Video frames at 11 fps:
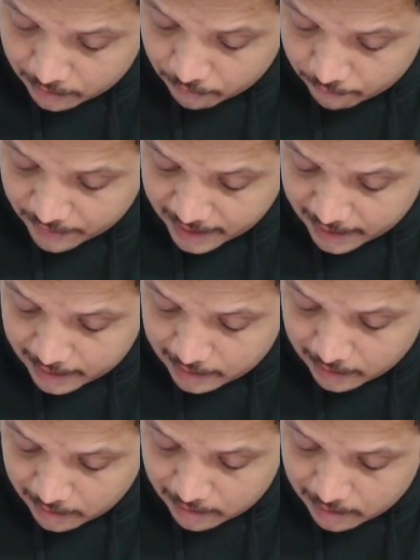V
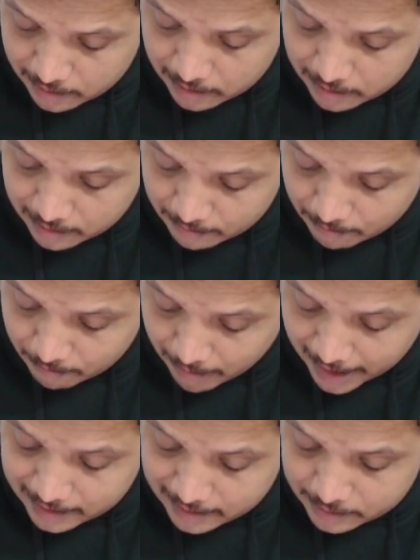in
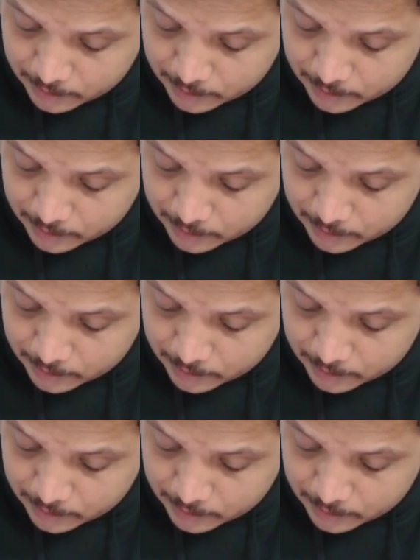minus